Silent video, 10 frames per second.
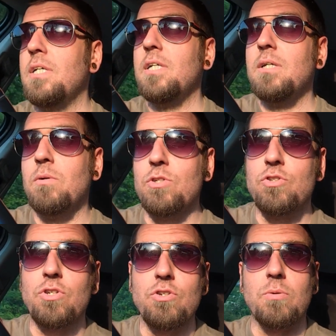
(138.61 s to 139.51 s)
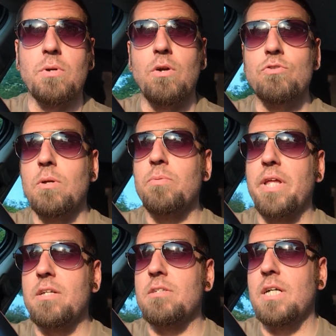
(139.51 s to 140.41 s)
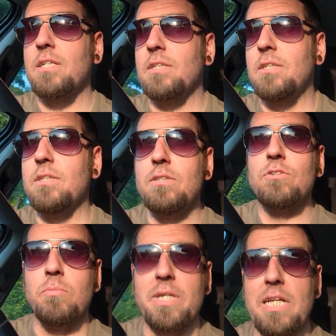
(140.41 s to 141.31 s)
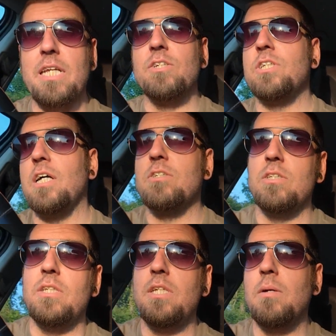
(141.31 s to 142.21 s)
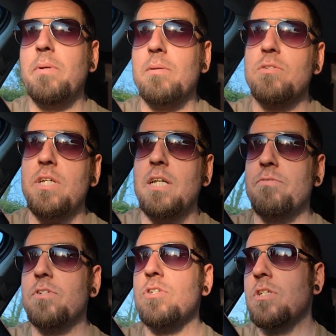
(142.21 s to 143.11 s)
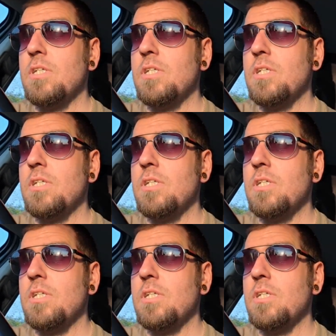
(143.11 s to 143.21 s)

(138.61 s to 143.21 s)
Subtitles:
we'll just do some close-up things there and some detail shots, and you'll be able to see a difference.